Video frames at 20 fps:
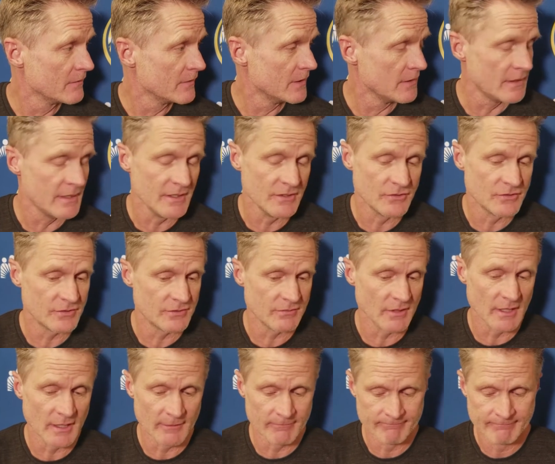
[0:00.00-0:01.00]
And he's
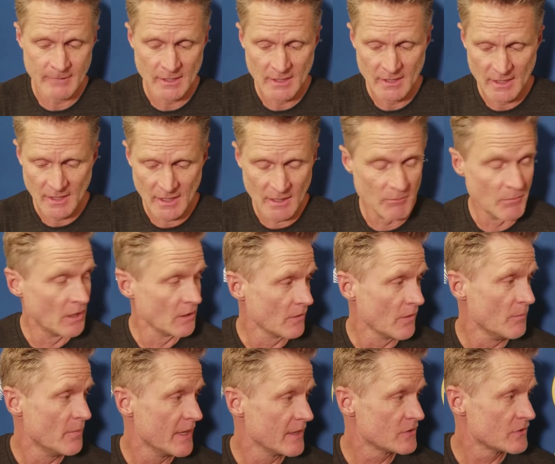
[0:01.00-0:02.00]
um, among the
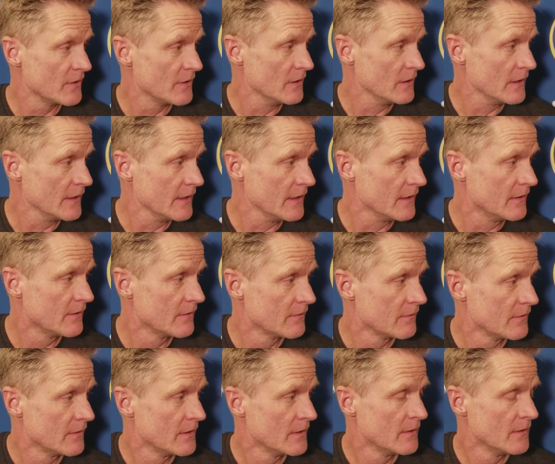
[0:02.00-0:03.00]
best in the league
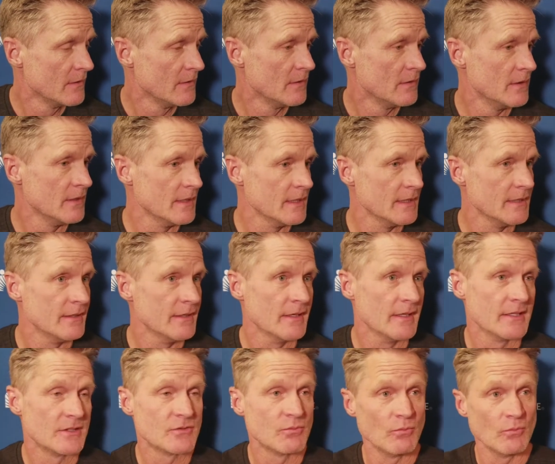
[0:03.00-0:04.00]
and
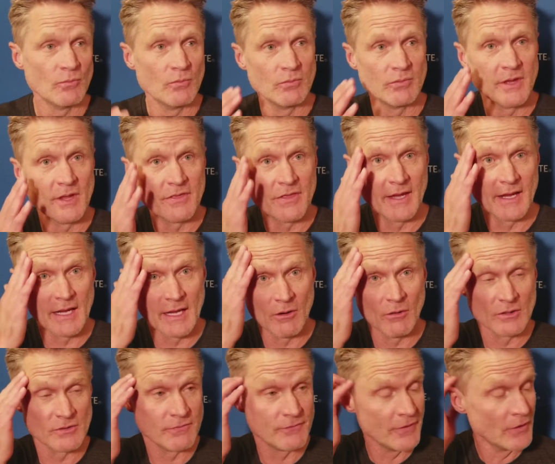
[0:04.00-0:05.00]
uh, so the thing I
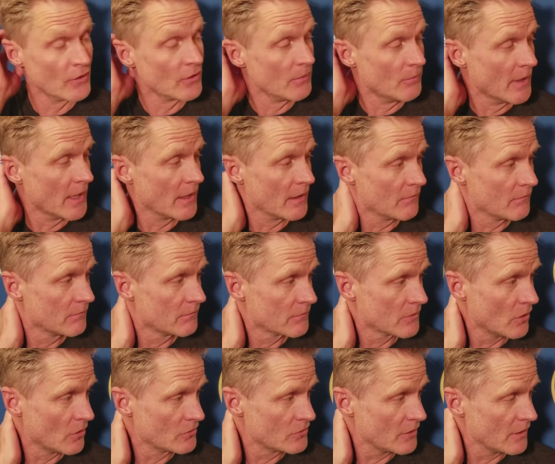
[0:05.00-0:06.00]
was feared about him,
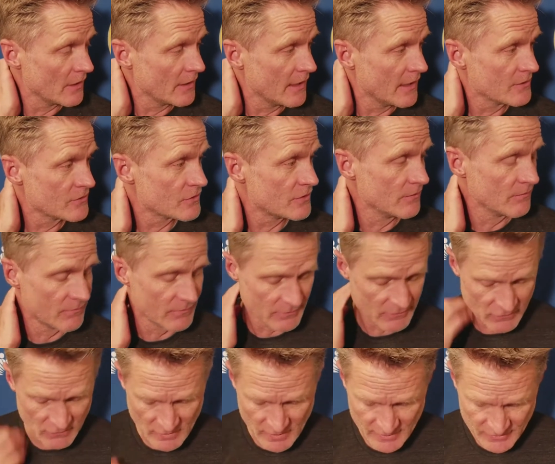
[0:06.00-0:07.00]
coaching against him,
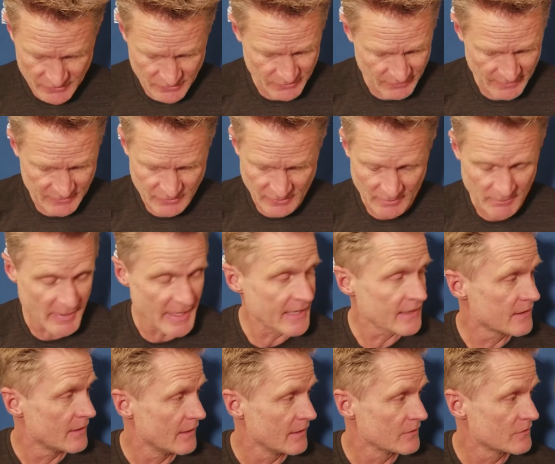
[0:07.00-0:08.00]
was he's going to
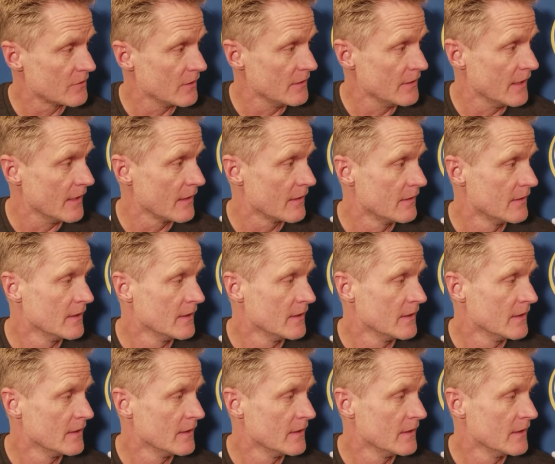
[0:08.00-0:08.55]
back cut us to death.